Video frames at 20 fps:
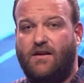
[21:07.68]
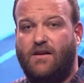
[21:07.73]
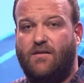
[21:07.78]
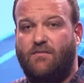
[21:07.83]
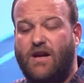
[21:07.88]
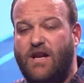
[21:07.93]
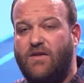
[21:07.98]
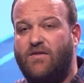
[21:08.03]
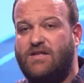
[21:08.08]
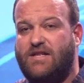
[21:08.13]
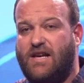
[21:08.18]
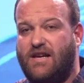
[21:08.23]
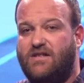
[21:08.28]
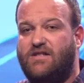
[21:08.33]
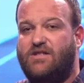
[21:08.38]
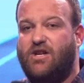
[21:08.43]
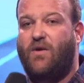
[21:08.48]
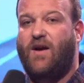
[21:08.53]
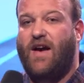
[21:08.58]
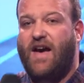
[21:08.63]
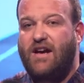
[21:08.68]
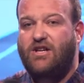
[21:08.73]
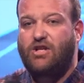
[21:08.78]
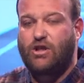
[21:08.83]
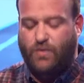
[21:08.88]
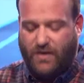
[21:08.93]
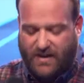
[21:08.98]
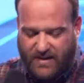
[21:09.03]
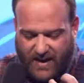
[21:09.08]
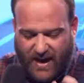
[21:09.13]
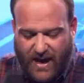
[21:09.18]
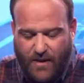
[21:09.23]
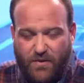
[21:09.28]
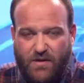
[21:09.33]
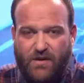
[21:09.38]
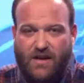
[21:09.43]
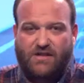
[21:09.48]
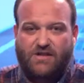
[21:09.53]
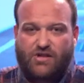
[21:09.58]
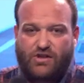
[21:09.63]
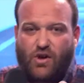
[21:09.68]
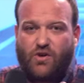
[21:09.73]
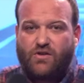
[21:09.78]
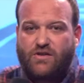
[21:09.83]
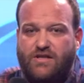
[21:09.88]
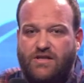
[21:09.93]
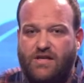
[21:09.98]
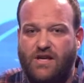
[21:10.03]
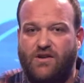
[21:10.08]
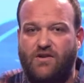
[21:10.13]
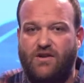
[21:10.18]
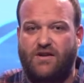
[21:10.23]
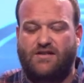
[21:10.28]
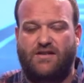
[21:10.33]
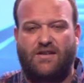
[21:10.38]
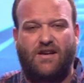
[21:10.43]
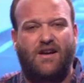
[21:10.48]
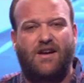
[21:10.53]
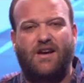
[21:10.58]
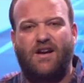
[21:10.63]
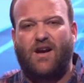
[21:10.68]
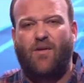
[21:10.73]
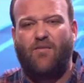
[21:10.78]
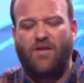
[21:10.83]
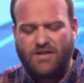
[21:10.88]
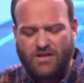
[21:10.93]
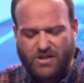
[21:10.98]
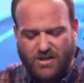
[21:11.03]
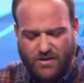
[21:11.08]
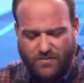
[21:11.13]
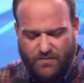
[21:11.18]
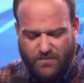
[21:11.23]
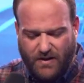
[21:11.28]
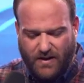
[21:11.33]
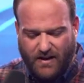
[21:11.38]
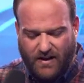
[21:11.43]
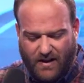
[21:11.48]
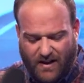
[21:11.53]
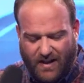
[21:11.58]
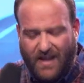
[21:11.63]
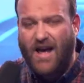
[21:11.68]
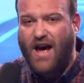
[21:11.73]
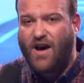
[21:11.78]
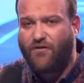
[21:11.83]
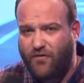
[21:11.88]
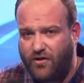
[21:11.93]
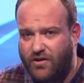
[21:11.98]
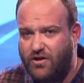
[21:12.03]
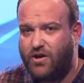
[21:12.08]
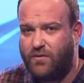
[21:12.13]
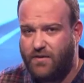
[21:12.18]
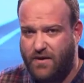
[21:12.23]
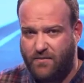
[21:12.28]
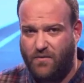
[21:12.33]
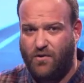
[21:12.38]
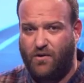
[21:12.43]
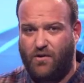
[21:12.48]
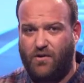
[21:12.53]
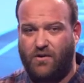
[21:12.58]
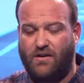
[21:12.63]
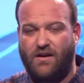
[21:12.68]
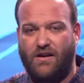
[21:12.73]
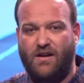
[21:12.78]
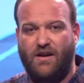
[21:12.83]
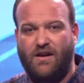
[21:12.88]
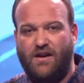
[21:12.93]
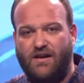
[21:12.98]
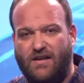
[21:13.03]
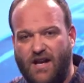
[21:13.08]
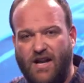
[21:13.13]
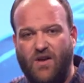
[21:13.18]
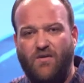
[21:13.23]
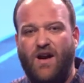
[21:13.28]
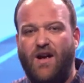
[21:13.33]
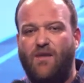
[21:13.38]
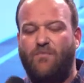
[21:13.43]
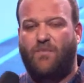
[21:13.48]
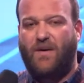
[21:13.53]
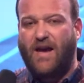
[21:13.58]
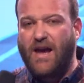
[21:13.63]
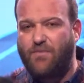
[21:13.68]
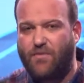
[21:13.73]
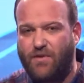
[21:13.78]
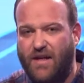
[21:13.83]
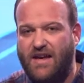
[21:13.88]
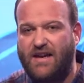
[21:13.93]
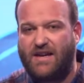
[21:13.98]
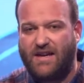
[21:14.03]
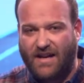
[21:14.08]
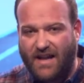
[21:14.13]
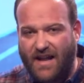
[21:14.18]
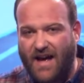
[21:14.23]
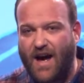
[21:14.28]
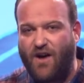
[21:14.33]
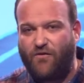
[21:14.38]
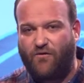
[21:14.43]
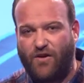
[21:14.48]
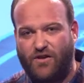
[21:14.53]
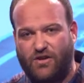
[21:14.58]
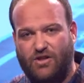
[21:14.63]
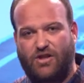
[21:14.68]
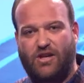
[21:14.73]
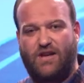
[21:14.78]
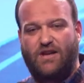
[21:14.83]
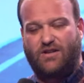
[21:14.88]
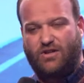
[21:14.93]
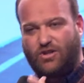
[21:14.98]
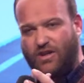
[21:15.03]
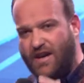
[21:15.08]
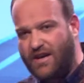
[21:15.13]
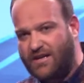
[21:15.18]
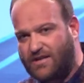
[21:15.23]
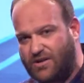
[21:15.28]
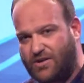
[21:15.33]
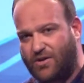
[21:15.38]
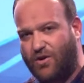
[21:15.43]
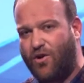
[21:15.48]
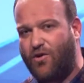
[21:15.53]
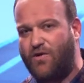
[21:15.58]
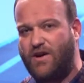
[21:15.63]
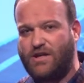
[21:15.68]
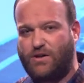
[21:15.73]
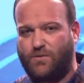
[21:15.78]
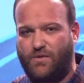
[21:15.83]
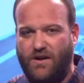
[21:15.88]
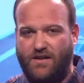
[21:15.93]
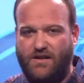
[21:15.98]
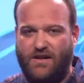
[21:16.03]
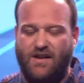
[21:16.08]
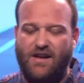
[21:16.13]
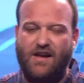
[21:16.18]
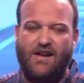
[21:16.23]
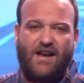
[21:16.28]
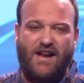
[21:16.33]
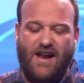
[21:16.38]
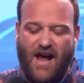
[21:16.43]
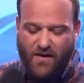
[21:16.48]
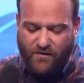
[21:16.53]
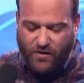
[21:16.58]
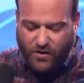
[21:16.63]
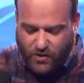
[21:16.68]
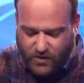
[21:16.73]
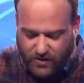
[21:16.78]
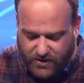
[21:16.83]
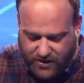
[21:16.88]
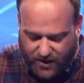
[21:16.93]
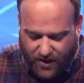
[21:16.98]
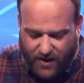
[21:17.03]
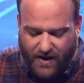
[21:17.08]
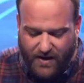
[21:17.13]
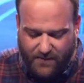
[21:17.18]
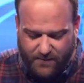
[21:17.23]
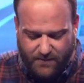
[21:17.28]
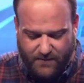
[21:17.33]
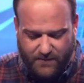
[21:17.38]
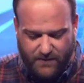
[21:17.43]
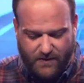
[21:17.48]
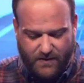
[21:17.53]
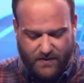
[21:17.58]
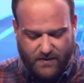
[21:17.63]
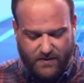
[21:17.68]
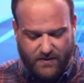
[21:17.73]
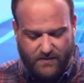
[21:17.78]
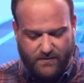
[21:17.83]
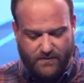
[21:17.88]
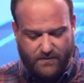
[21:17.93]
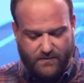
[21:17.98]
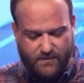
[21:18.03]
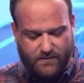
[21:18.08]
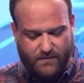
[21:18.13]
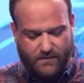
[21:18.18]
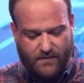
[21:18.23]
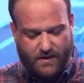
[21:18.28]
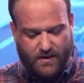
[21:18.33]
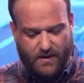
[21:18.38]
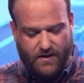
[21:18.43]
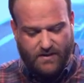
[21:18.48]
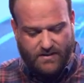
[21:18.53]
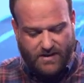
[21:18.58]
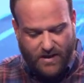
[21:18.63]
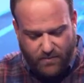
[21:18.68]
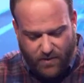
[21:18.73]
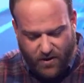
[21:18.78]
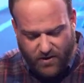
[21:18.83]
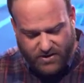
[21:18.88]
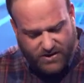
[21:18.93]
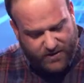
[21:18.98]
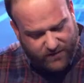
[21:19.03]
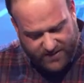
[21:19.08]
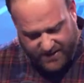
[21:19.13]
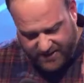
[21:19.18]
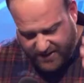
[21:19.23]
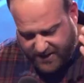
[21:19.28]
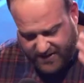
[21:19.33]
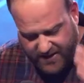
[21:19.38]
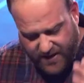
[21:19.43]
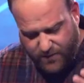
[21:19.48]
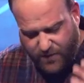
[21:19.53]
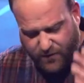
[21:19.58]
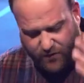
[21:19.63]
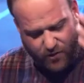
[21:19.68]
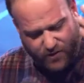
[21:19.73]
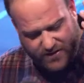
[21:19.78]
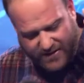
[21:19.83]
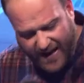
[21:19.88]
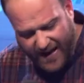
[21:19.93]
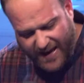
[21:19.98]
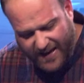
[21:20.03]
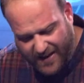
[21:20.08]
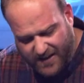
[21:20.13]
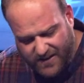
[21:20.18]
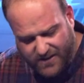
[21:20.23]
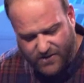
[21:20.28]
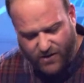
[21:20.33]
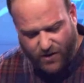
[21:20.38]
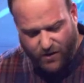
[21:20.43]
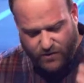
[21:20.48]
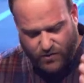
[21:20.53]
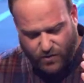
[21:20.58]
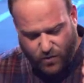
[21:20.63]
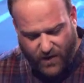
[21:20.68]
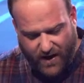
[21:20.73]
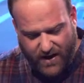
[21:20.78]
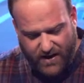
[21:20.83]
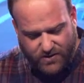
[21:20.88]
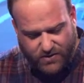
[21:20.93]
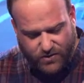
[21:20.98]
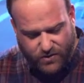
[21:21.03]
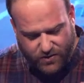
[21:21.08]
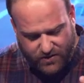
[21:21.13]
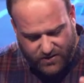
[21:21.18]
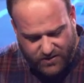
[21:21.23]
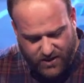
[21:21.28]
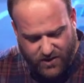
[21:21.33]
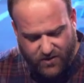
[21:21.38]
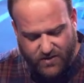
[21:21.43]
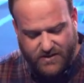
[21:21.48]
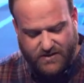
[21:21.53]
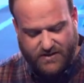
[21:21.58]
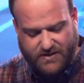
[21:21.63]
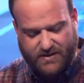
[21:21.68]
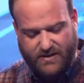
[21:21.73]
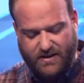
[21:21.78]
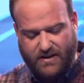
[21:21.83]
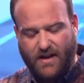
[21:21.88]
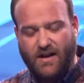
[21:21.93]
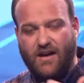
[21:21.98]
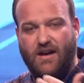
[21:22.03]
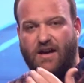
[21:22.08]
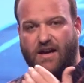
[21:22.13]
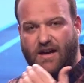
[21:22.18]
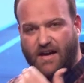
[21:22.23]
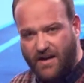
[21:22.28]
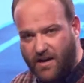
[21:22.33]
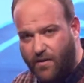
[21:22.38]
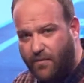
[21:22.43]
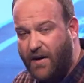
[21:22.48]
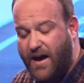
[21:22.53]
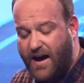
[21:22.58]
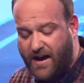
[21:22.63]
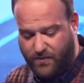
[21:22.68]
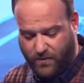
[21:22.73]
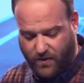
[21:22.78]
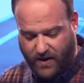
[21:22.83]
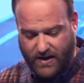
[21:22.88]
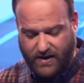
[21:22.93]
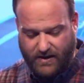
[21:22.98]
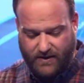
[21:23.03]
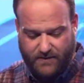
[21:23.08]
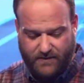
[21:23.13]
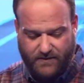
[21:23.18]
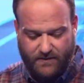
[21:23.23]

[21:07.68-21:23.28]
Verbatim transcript: Many of us are getting so anxious, we're keeping getting so serious. Come, on, let's just laugh a little bit more. Get around people that you can laugh with, share, share stories with, and, and have a good time. See, most of us, as I said before, take ourselves way too seriously in a bad way.